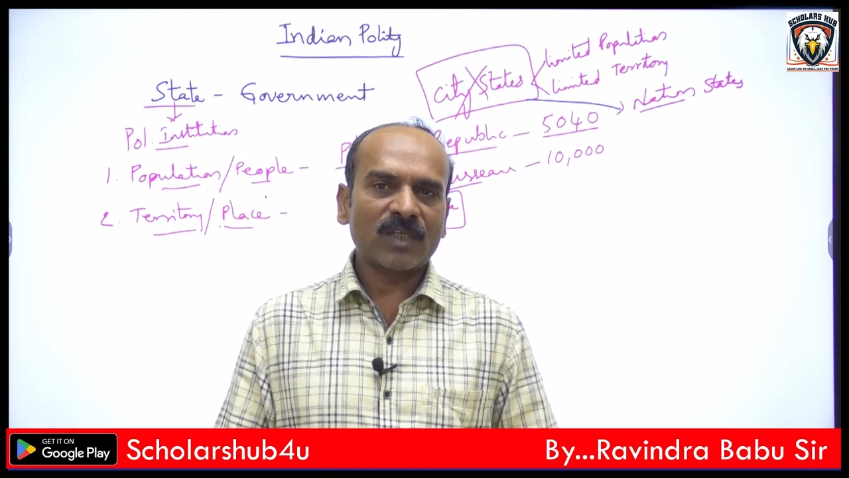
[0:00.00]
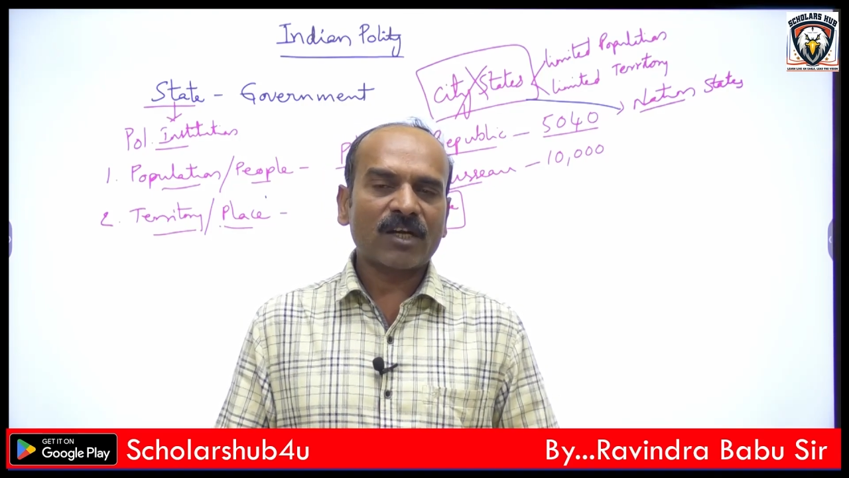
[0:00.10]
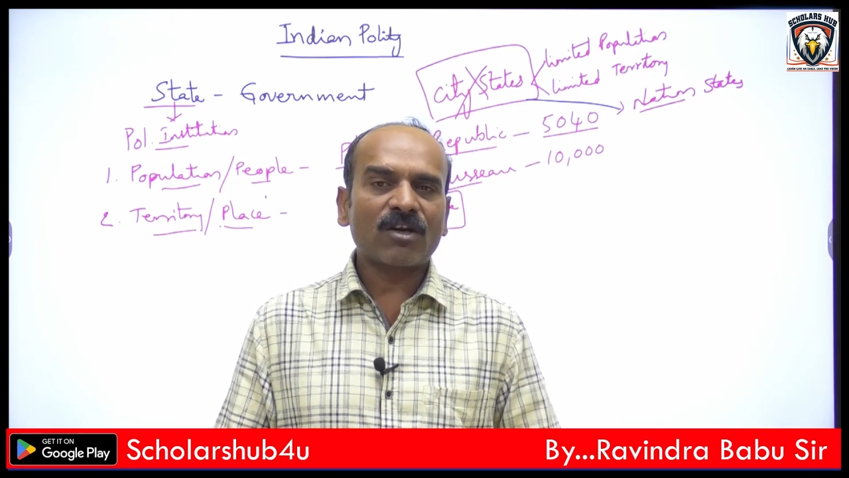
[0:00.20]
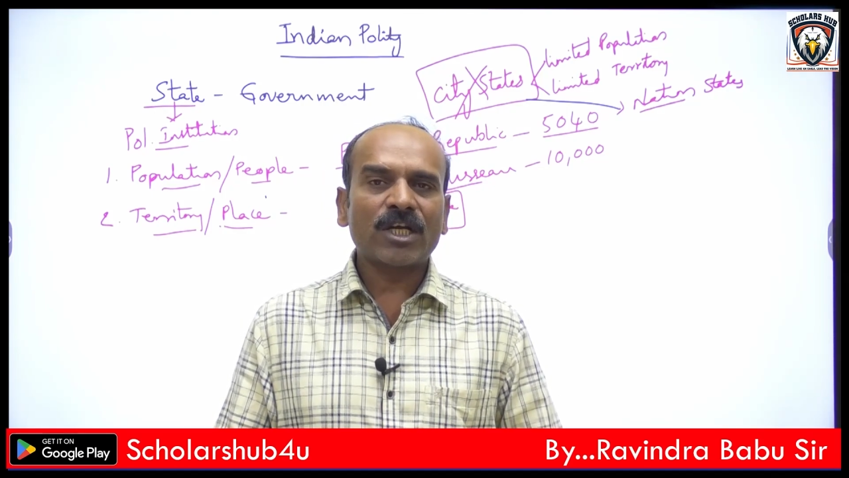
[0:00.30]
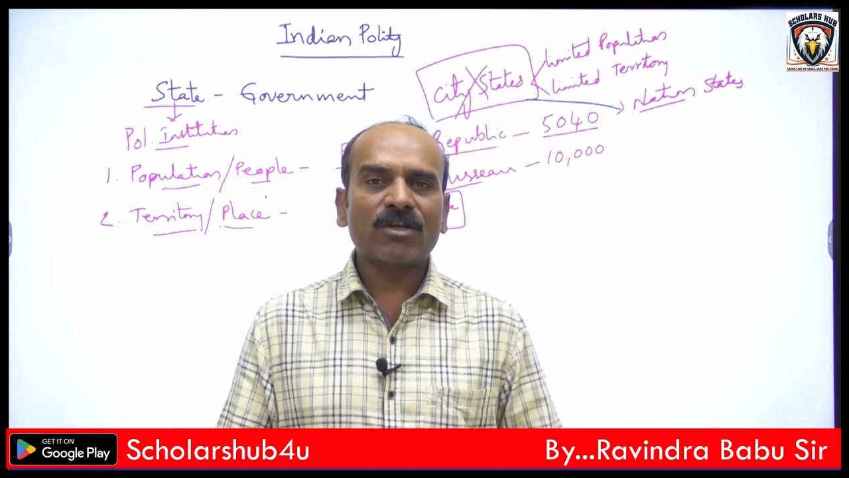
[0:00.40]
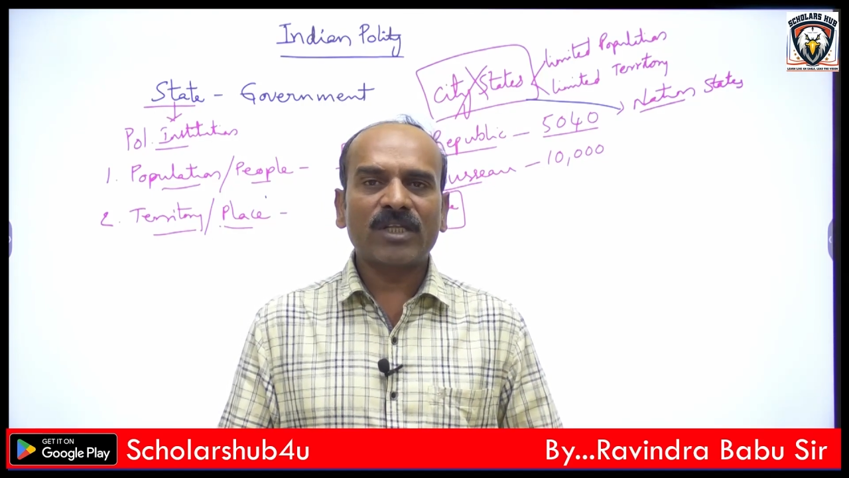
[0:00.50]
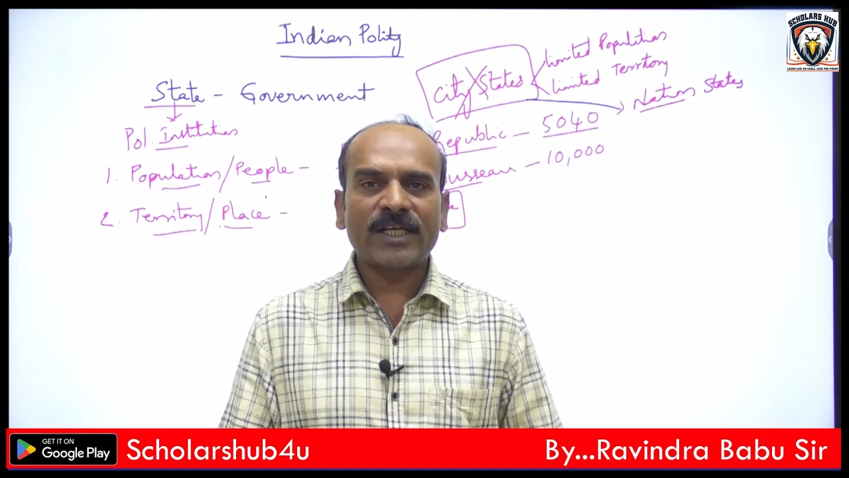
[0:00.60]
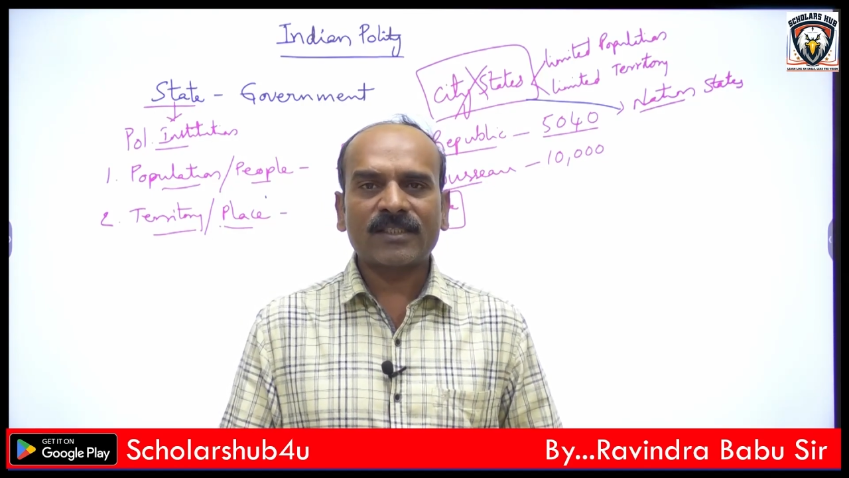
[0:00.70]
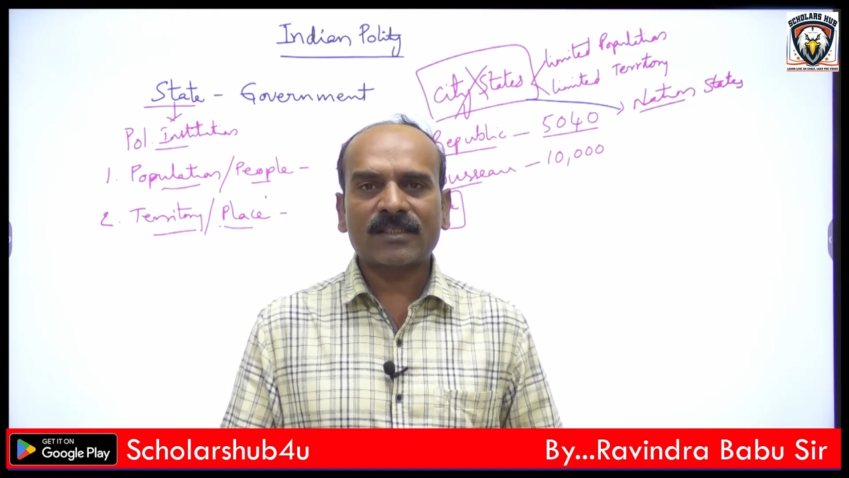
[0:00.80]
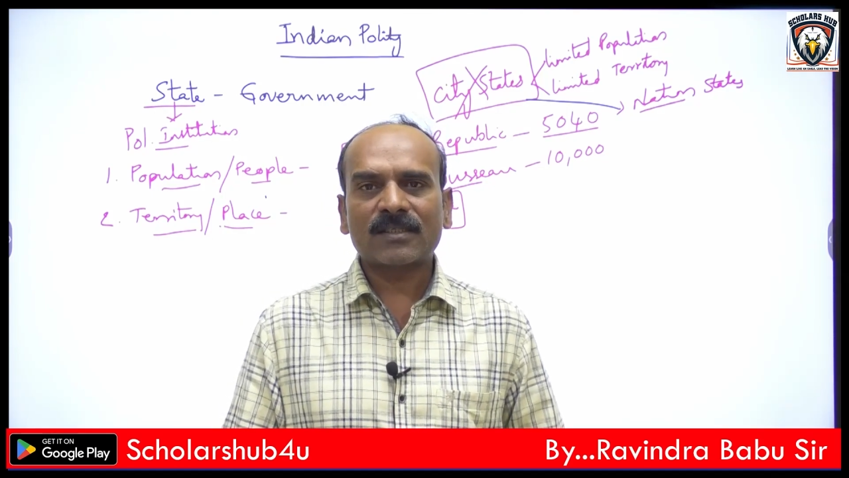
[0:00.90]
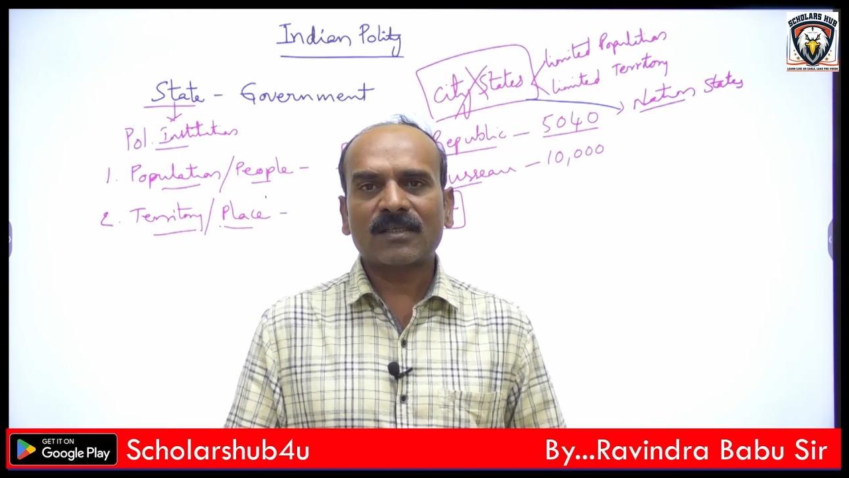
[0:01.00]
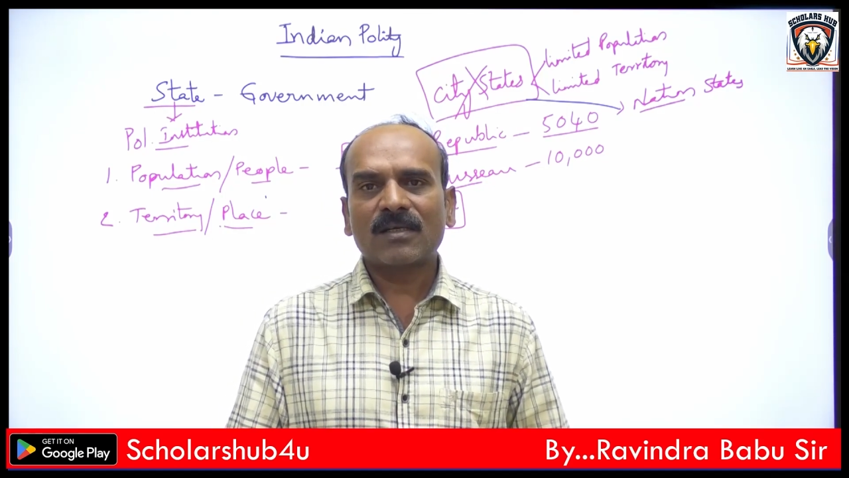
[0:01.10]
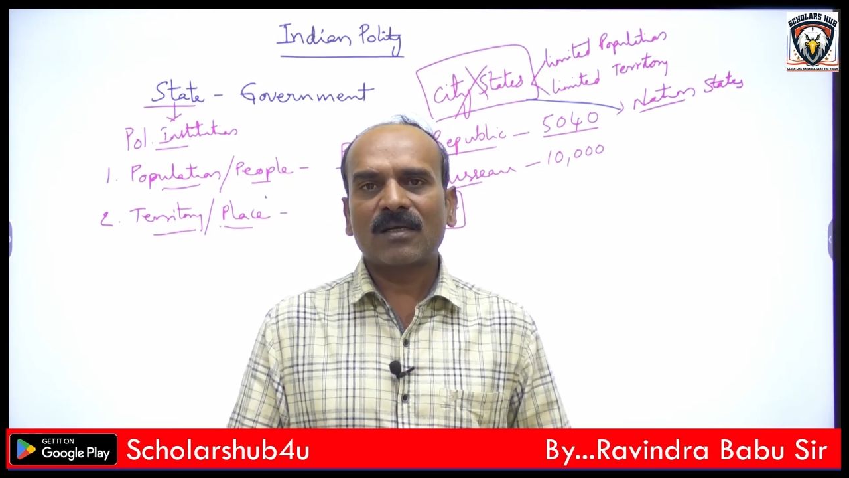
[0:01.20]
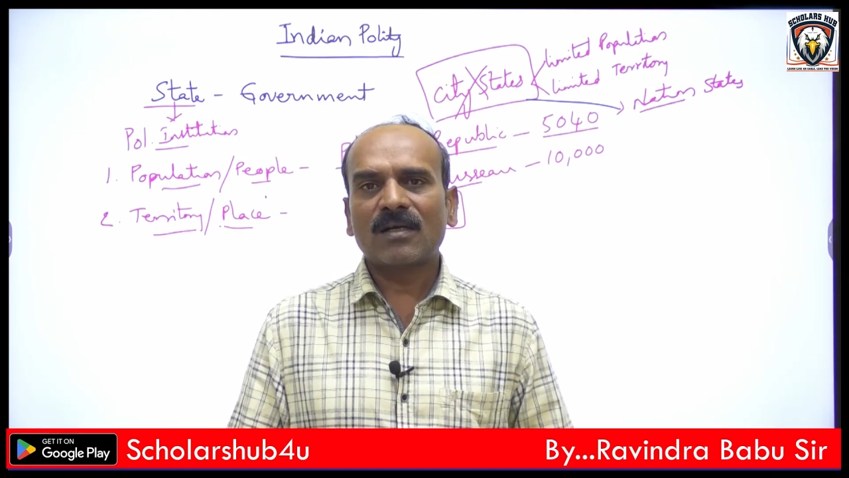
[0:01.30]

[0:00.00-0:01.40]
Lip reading: According to this,